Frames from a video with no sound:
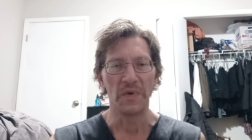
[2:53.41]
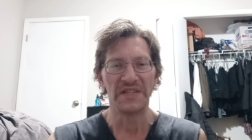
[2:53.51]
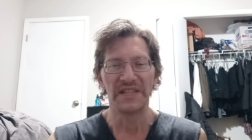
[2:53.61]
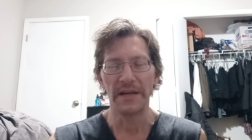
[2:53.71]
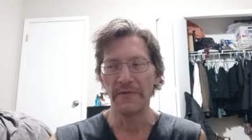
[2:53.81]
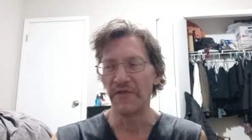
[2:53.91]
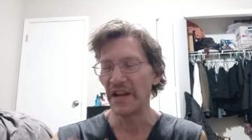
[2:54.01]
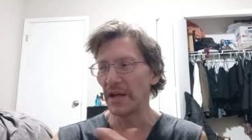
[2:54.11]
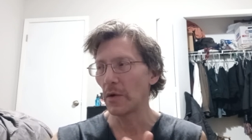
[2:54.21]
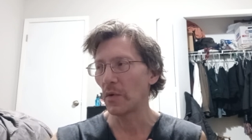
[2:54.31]
We've seen
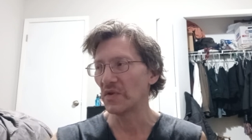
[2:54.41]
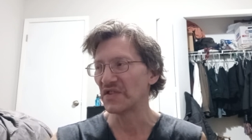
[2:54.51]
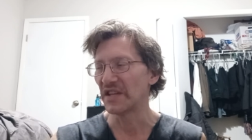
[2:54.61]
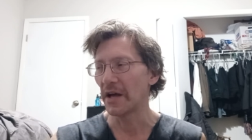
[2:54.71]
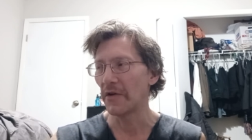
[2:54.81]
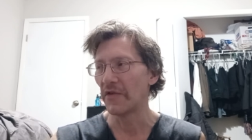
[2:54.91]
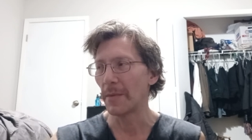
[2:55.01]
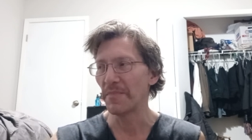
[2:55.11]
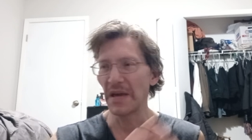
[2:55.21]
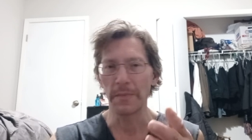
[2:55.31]
videos of
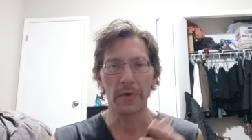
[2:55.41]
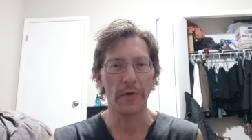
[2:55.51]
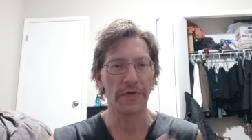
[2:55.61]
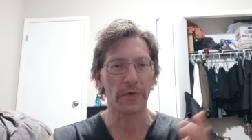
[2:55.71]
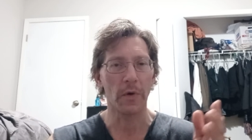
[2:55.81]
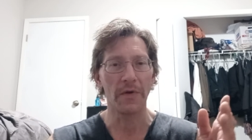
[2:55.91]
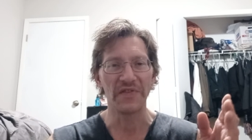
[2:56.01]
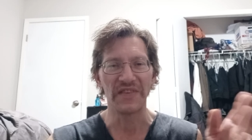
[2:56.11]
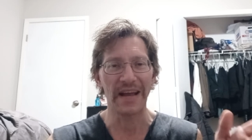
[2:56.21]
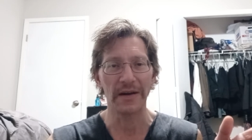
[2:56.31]
uh, people
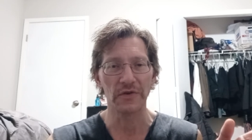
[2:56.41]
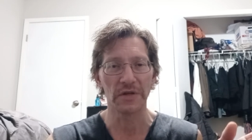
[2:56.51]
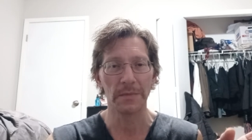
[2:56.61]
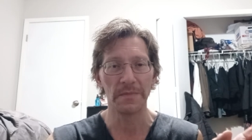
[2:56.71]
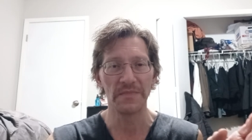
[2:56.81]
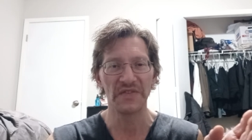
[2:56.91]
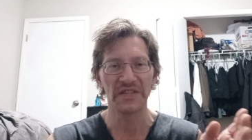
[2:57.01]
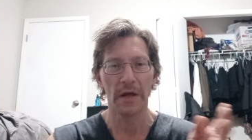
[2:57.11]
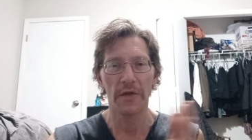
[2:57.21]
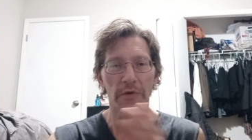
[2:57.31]
throwing
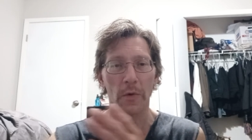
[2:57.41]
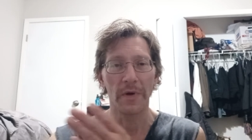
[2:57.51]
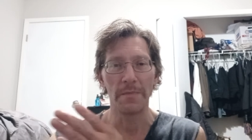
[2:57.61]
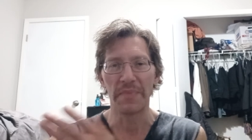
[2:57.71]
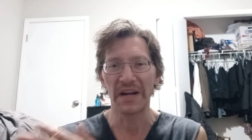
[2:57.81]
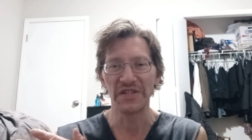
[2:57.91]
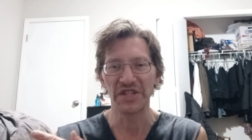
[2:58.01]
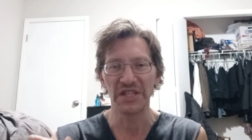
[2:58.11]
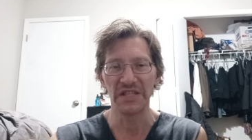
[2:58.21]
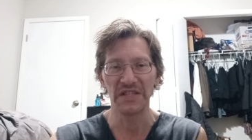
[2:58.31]
tantrums, throwing
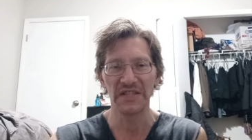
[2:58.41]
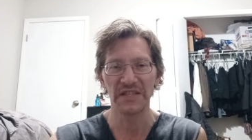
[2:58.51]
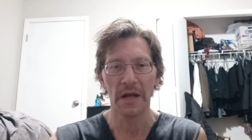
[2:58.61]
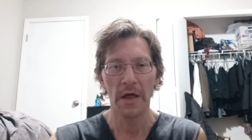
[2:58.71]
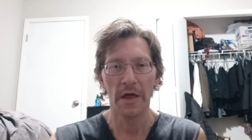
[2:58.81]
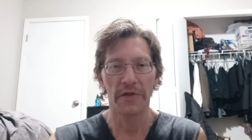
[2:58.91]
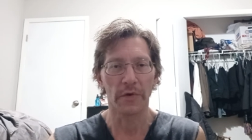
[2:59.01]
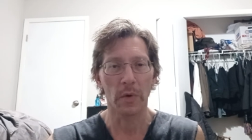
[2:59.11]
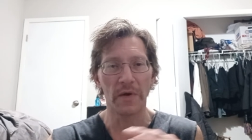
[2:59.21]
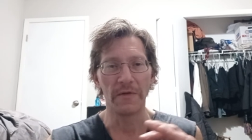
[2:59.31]
punches,
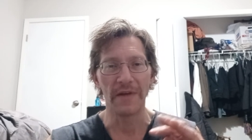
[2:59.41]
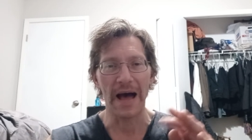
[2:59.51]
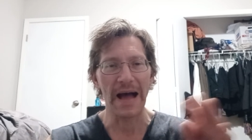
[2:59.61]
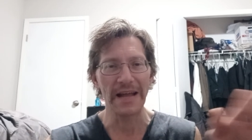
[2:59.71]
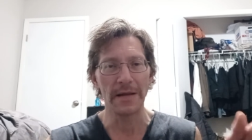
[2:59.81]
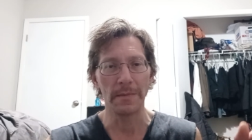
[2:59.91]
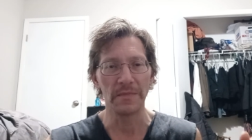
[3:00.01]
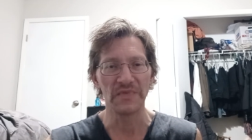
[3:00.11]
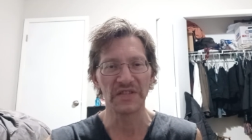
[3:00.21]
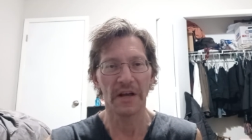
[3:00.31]
throwing
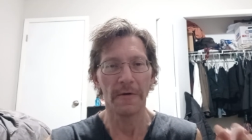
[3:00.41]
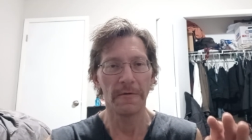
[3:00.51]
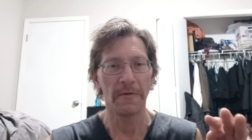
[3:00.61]
items,